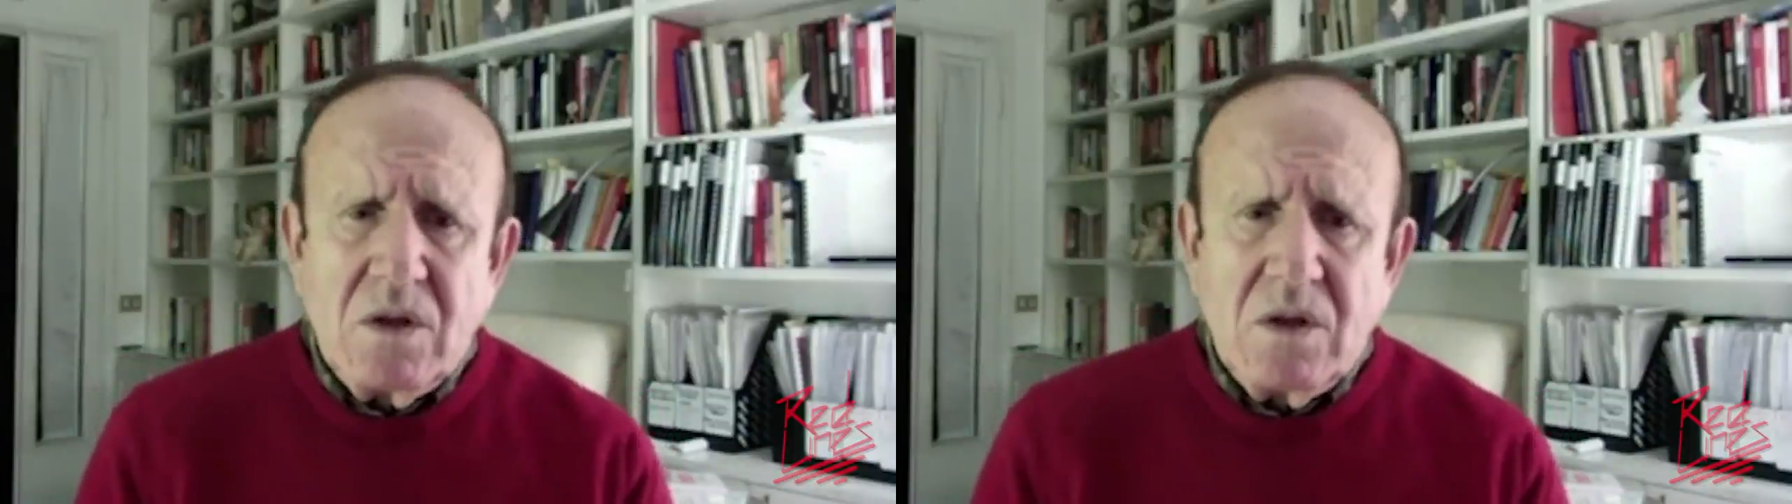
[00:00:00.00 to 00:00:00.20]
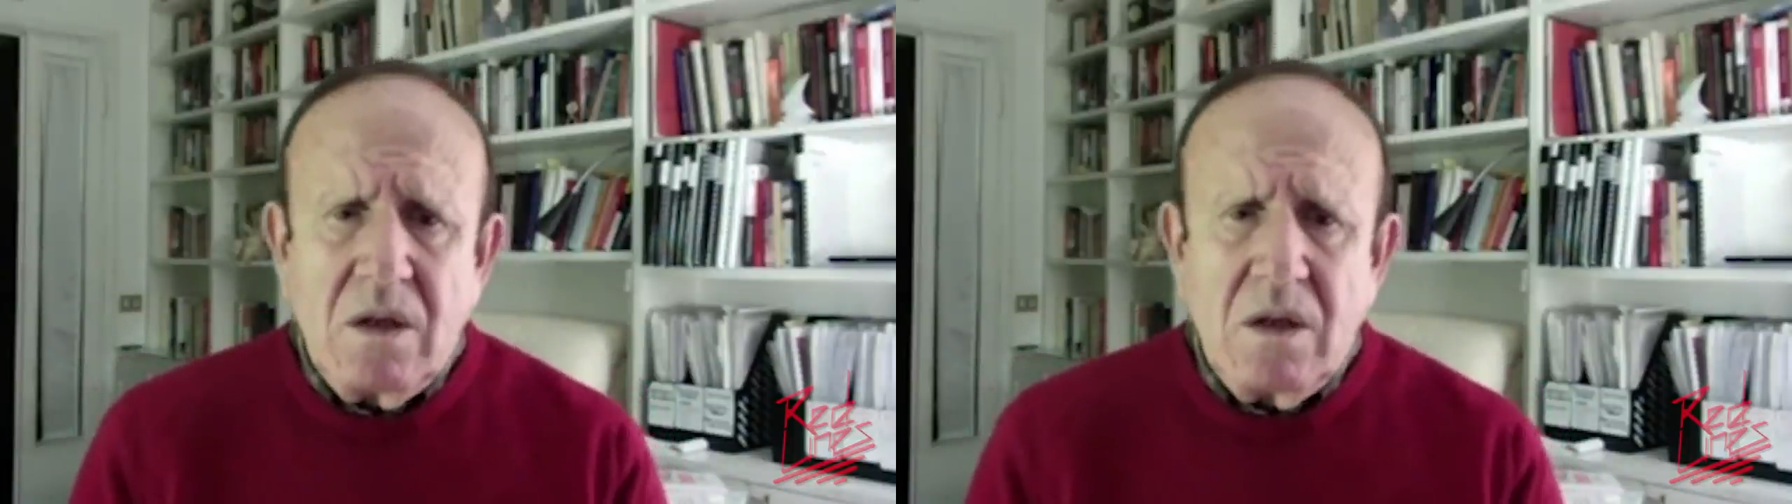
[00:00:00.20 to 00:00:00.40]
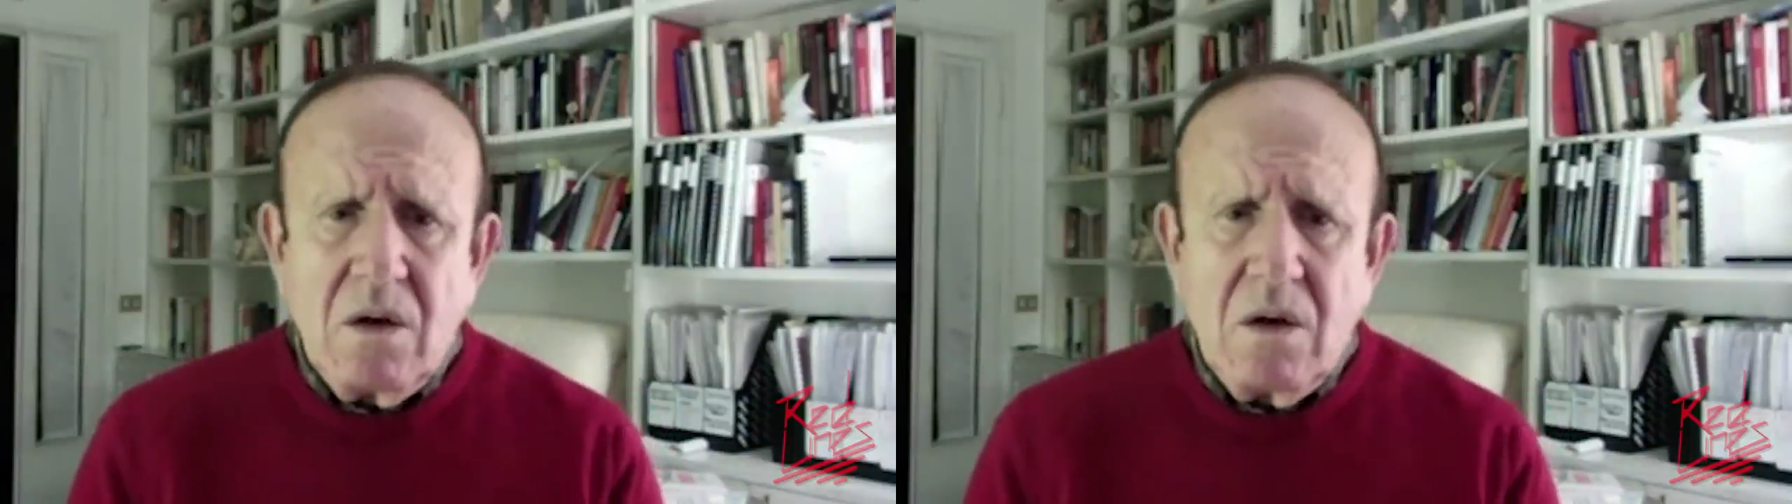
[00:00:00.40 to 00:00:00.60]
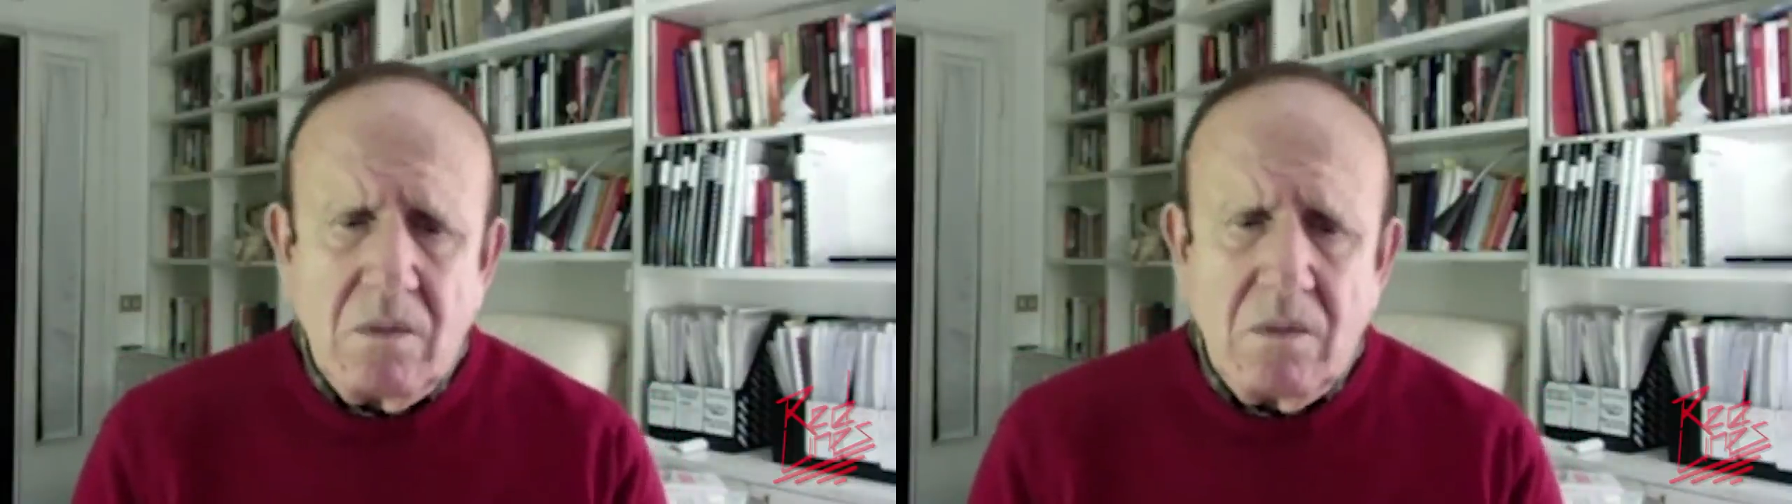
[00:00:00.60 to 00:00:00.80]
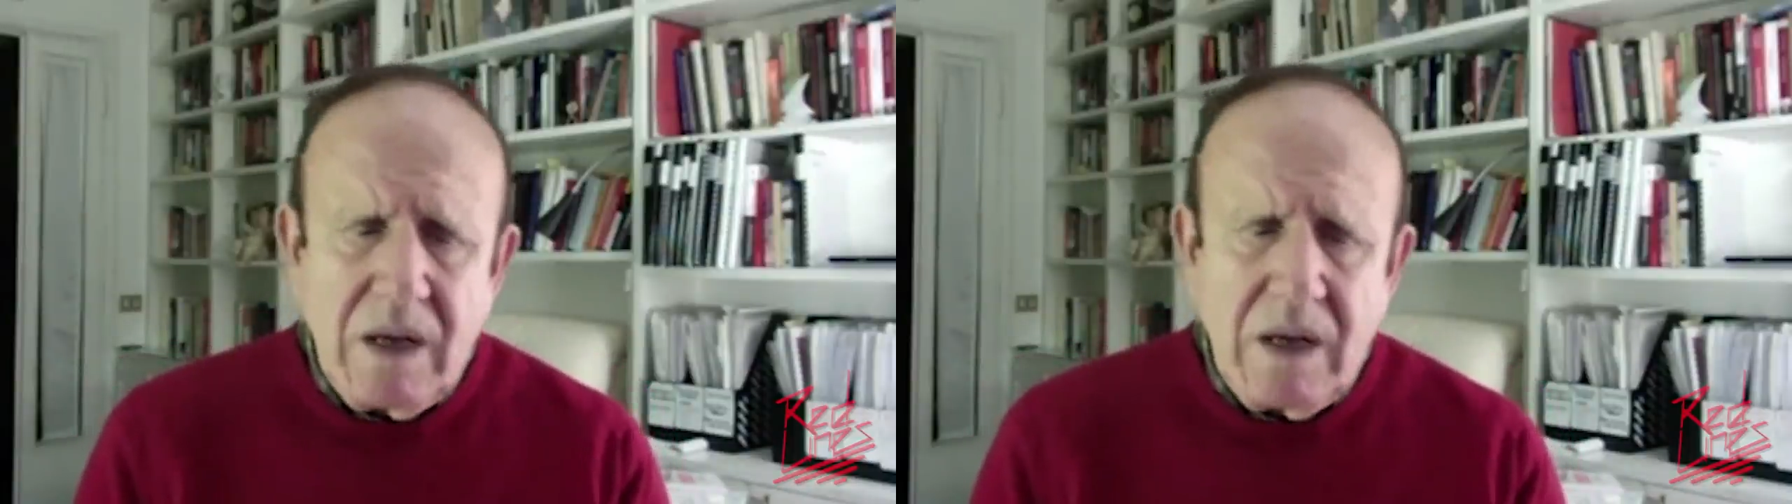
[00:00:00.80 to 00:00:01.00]
in
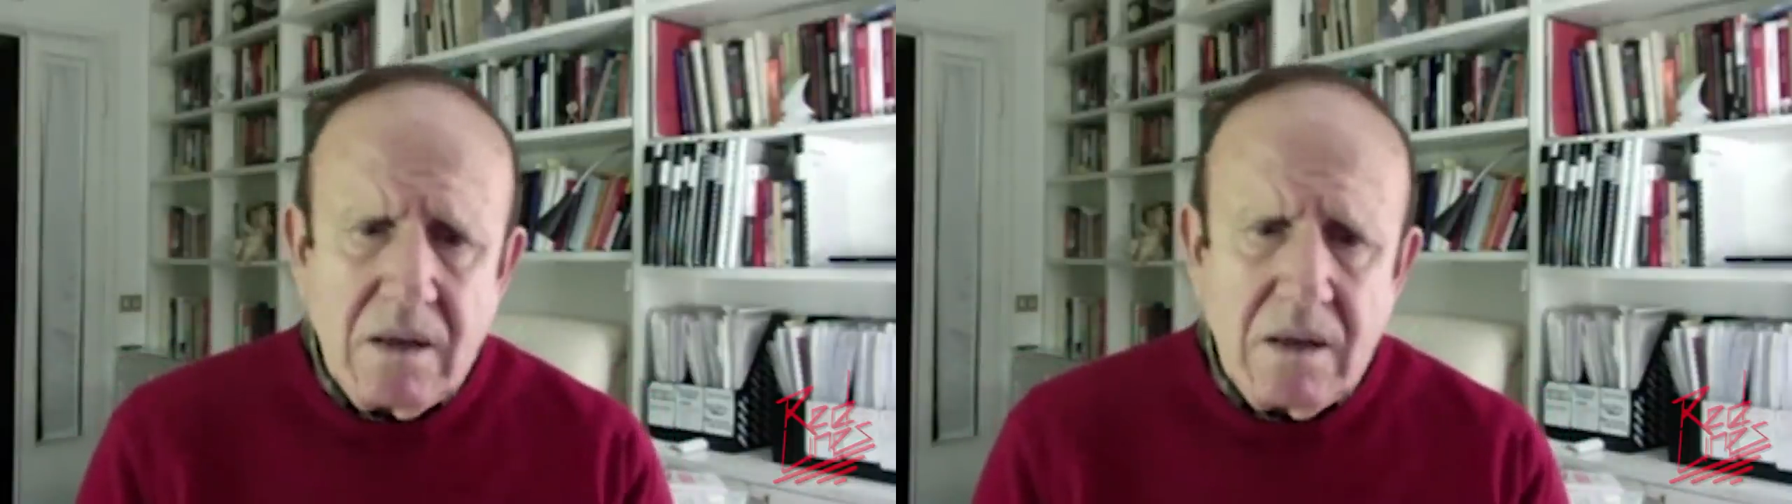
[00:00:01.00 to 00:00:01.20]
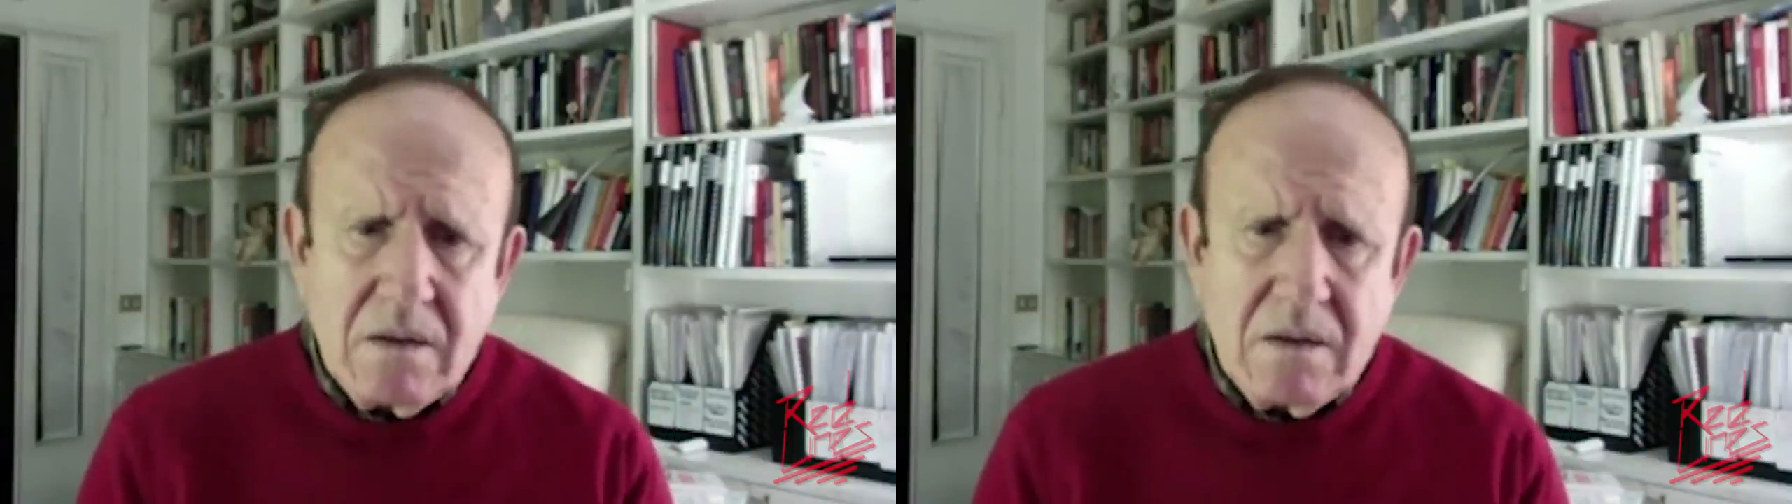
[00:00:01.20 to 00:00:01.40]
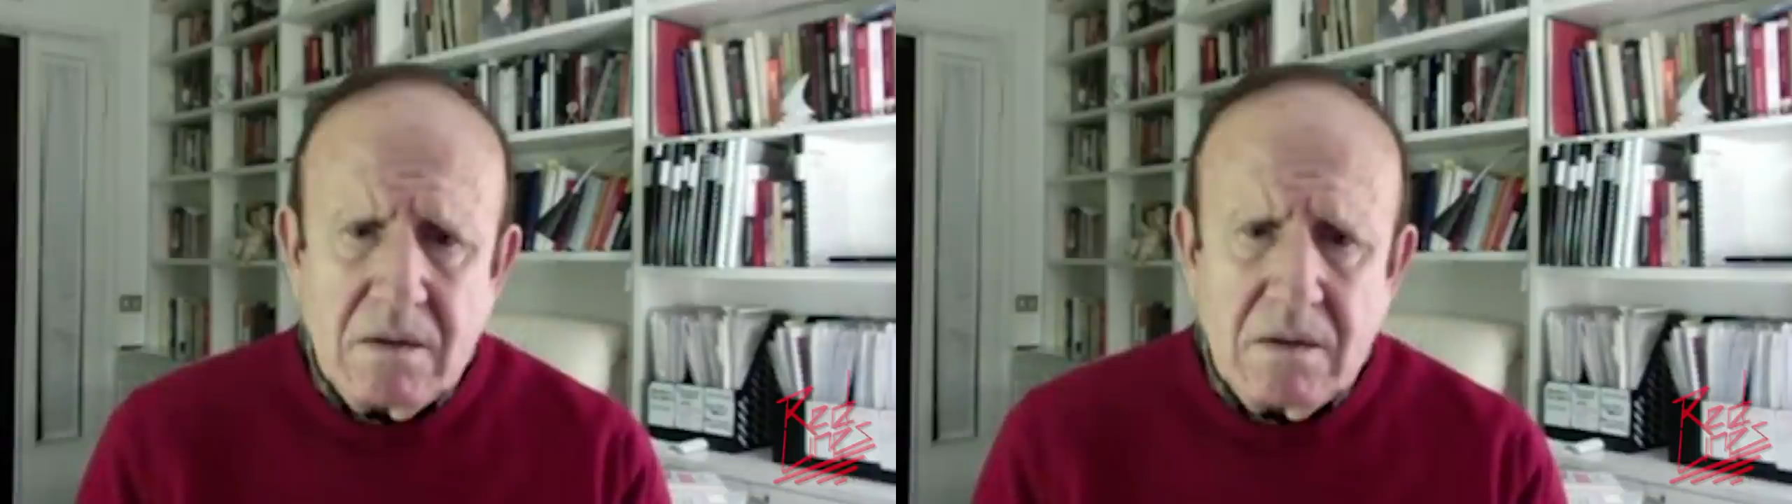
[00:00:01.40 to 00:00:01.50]
Colombia